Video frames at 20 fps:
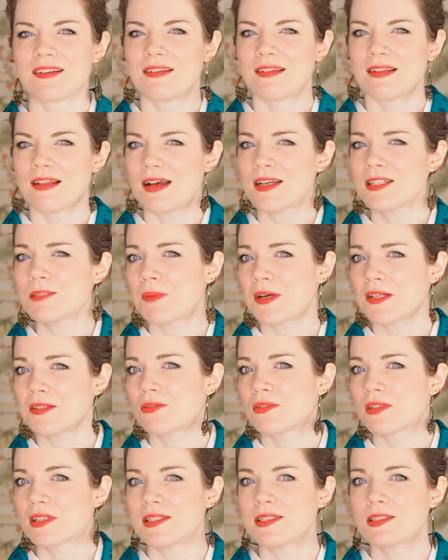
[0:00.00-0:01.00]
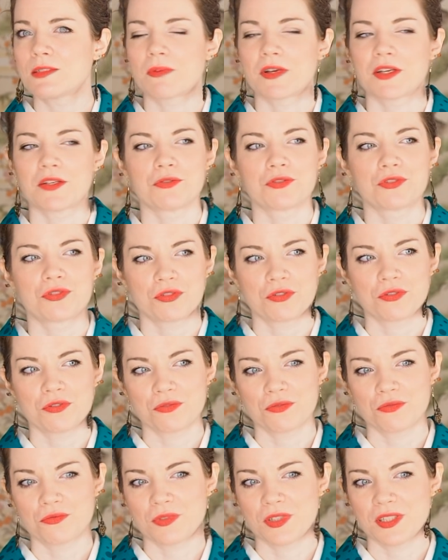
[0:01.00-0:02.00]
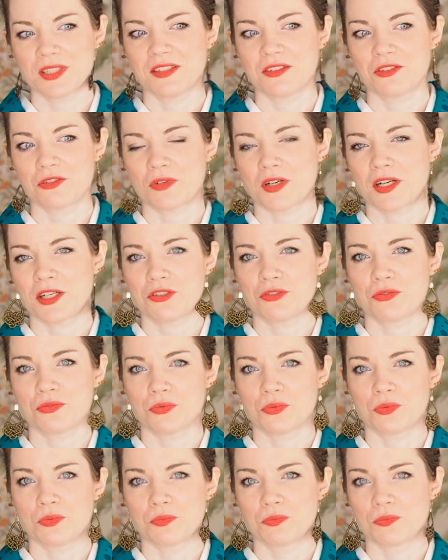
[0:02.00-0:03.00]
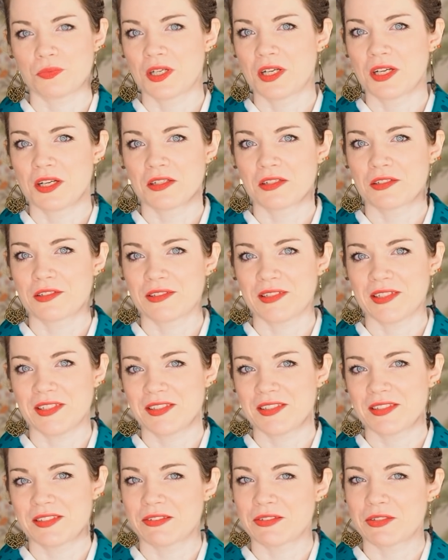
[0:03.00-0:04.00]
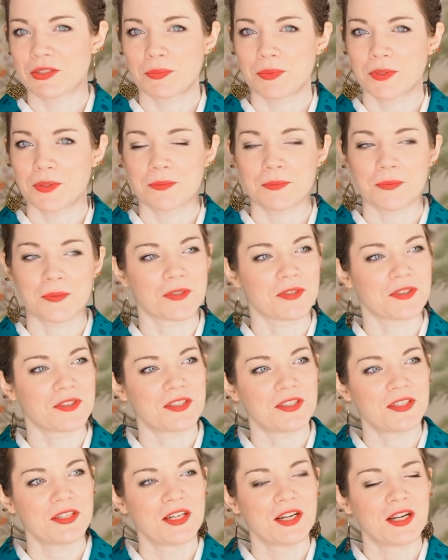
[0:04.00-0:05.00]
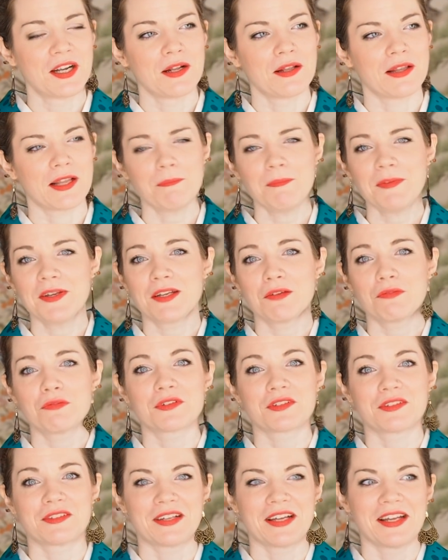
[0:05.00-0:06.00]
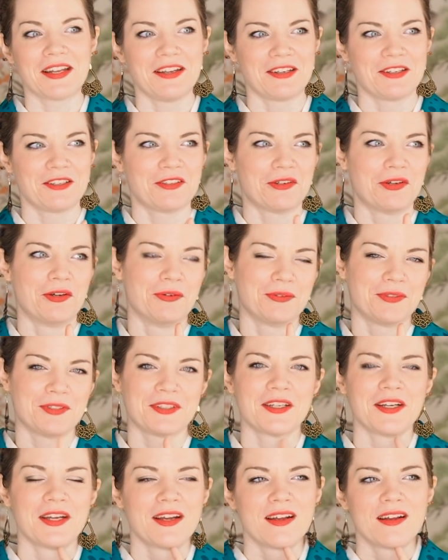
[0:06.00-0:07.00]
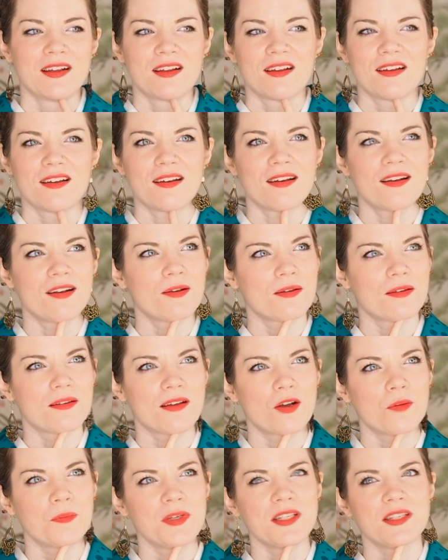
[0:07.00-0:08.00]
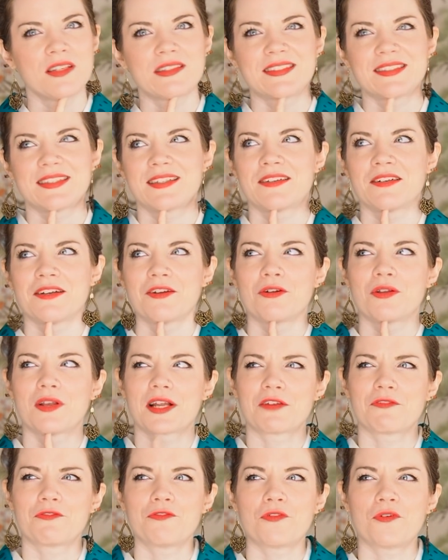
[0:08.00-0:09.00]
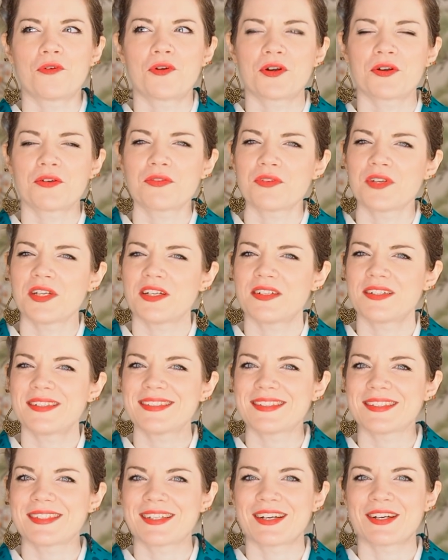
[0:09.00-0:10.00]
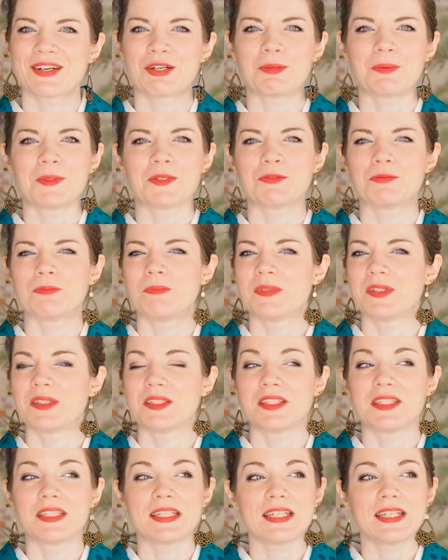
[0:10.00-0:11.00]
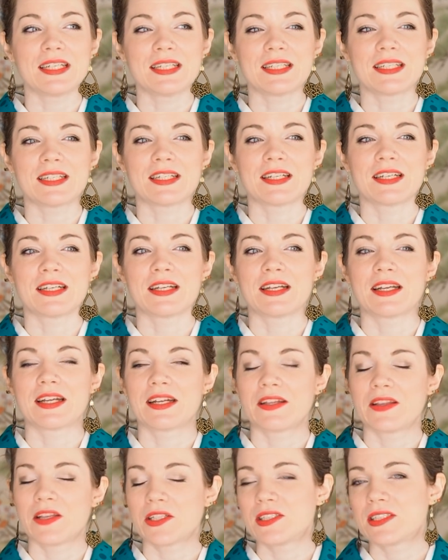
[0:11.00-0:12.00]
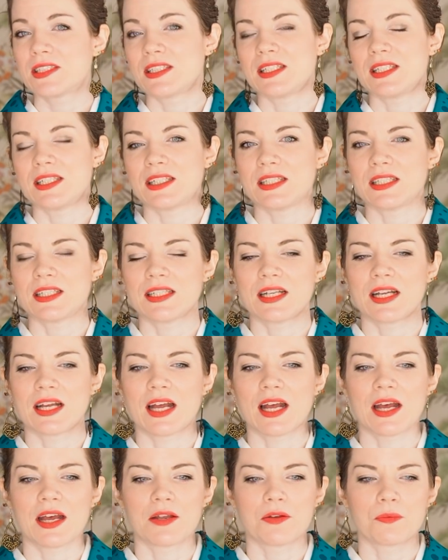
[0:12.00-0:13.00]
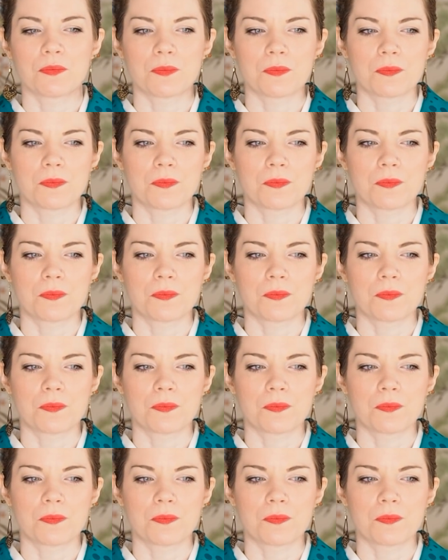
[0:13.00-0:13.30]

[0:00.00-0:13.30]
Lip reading: Last but not least, why you shouldn't really try to clean silk with water. Let me give you a little anecdote. How many years did I go? Like 3 years ago, we've been eating in the city, and